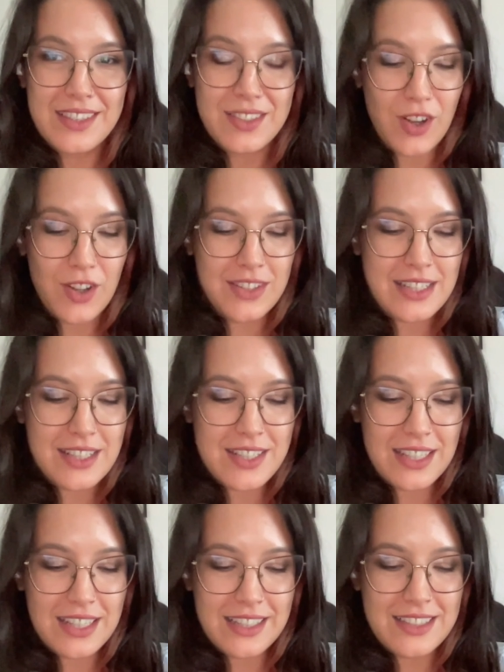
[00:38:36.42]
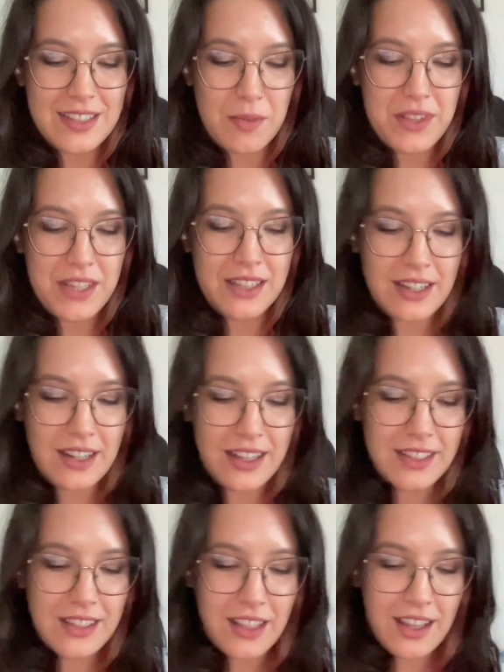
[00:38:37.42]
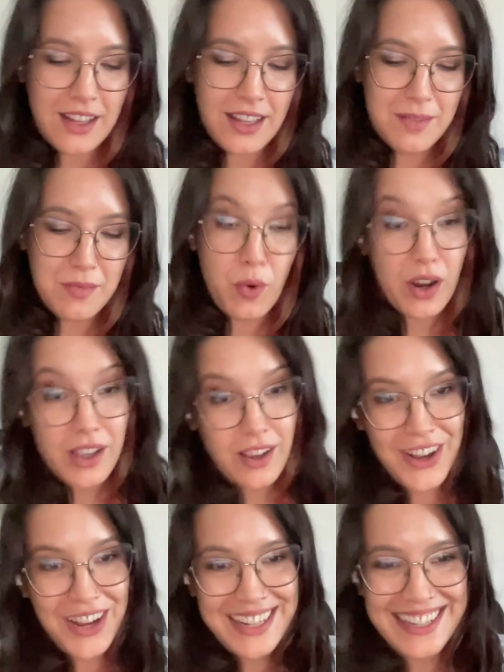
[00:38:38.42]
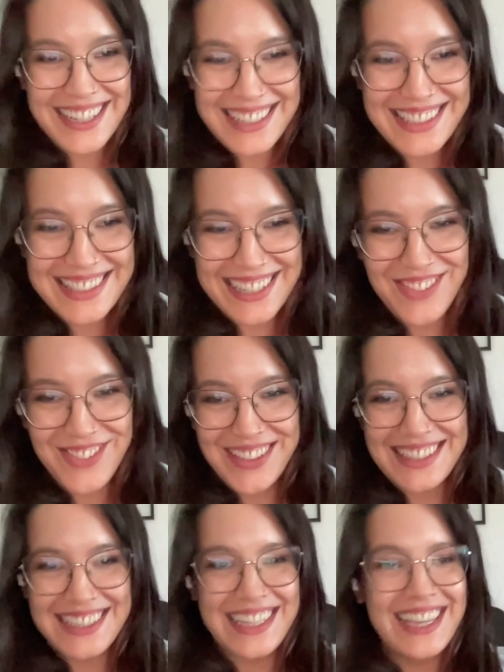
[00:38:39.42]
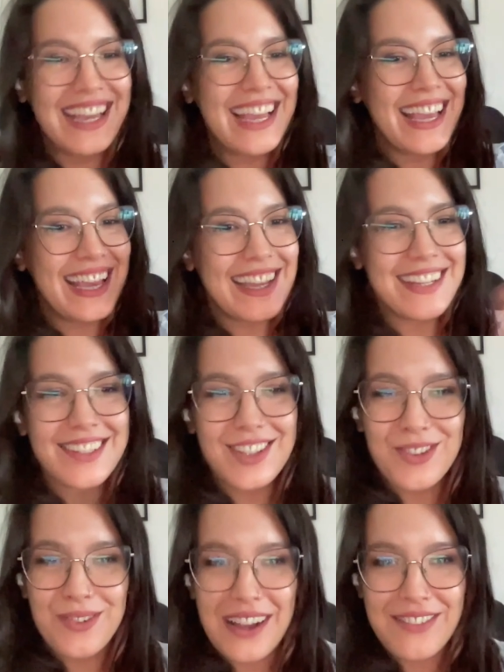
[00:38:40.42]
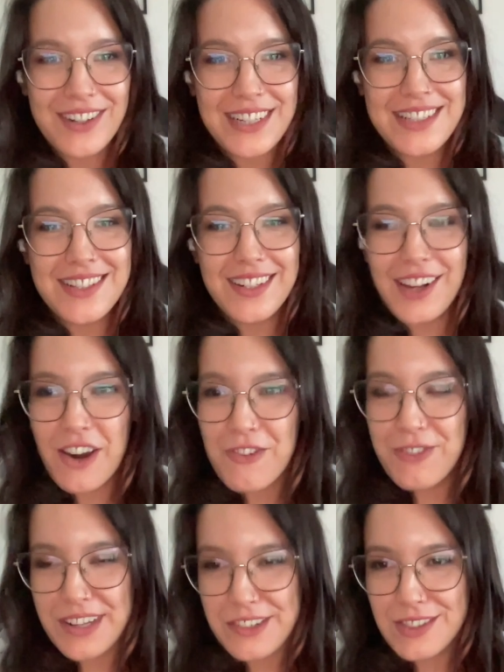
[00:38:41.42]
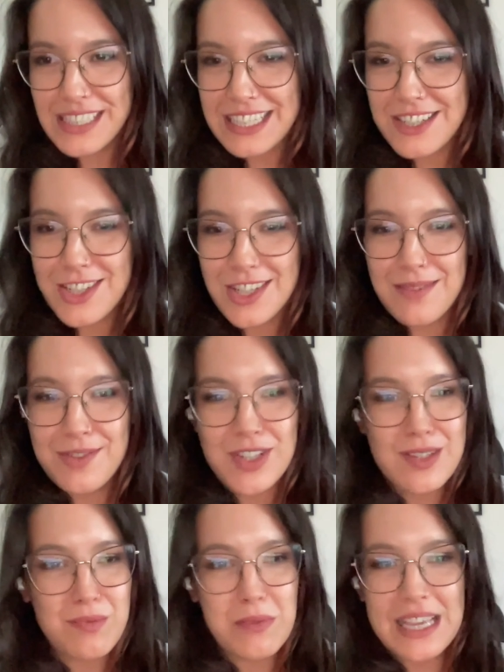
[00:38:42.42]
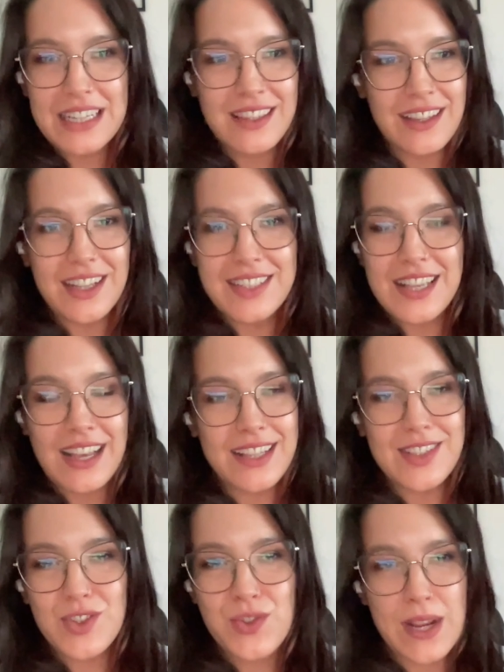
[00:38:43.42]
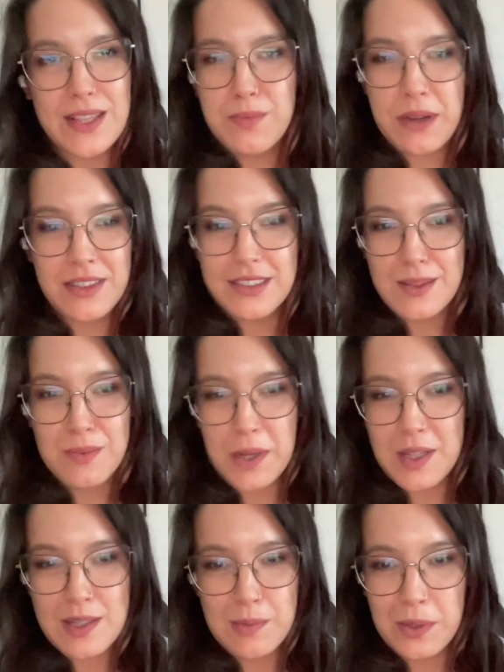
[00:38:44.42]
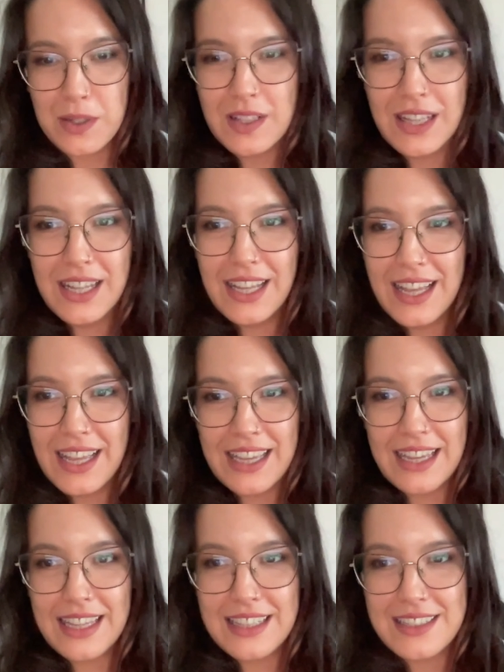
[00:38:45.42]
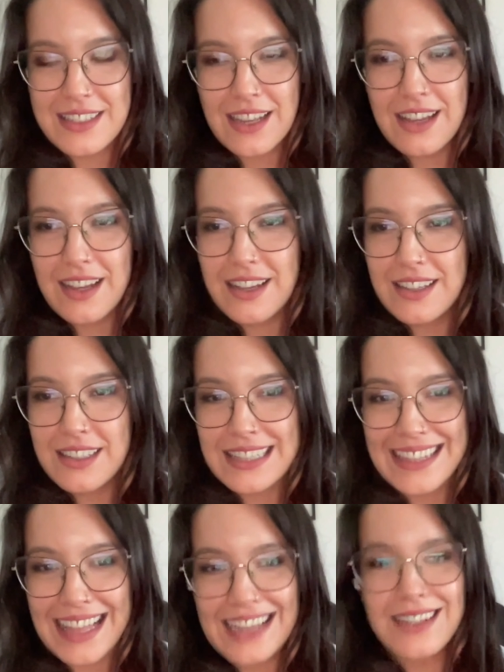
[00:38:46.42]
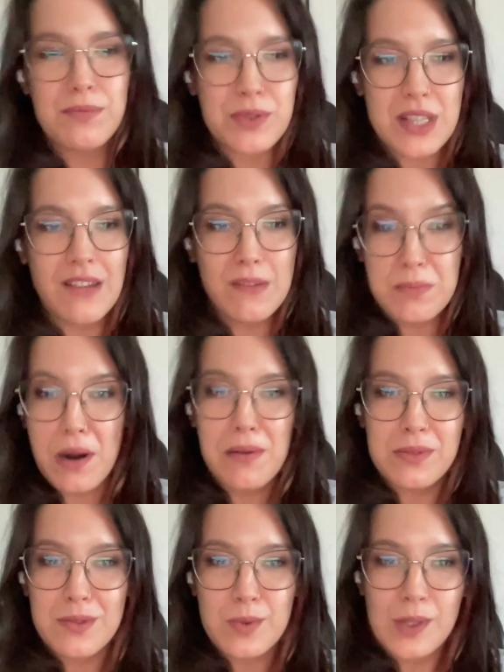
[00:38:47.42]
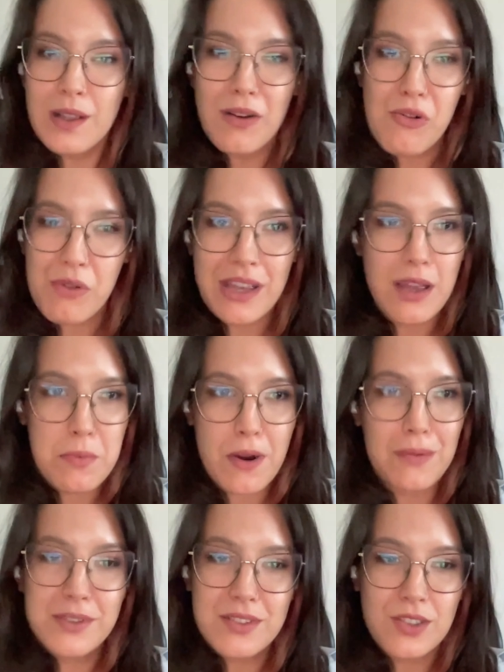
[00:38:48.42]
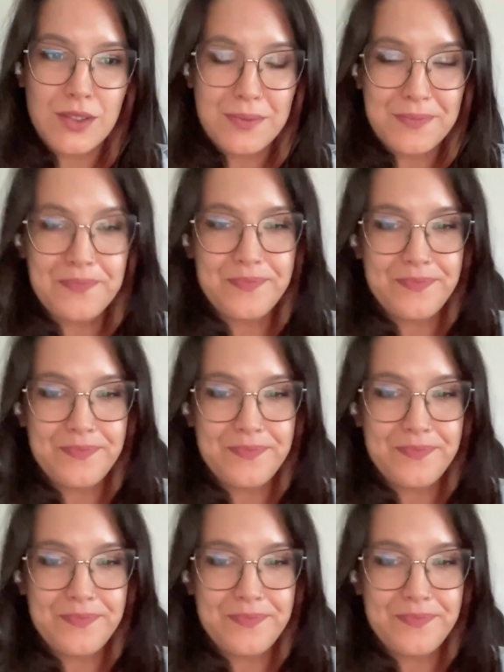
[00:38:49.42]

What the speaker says: So that's like something that I am working on definitely. And whoever is in a co-founder relationship, just make things as transparent as possible, and 90% of the problems will go away. I promise you.